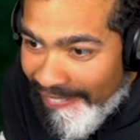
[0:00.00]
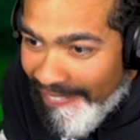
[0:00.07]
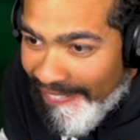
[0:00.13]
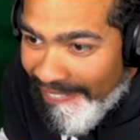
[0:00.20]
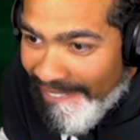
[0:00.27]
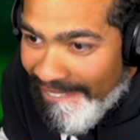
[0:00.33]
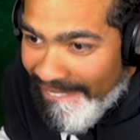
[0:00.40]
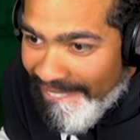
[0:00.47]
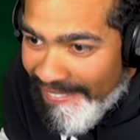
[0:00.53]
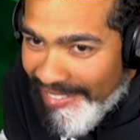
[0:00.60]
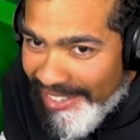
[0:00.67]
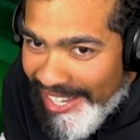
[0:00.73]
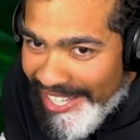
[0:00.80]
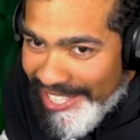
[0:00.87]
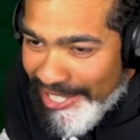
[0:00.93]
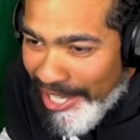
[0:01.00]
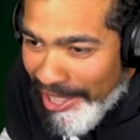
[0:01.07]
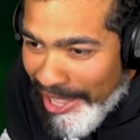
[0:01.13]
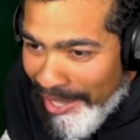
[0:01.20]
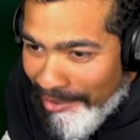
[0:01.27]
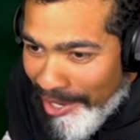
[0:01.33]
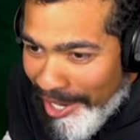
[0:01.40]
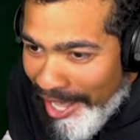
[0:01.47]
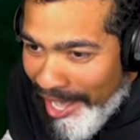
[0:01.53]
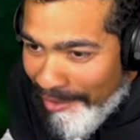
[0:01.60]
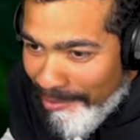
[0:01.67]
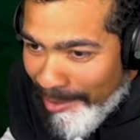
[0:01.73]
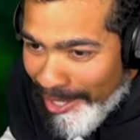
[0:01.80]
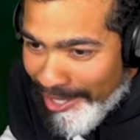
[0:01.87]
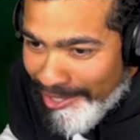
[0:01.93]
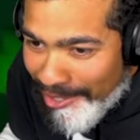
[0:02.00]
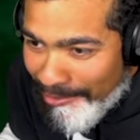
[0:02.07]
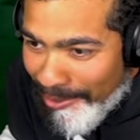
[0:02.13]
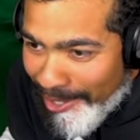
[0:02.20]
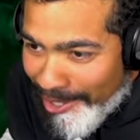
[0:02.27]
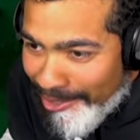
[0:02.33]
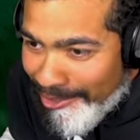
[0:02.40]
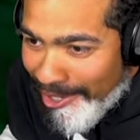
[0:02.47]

That's no. It's just no, 11 and a half minutes. The fuck are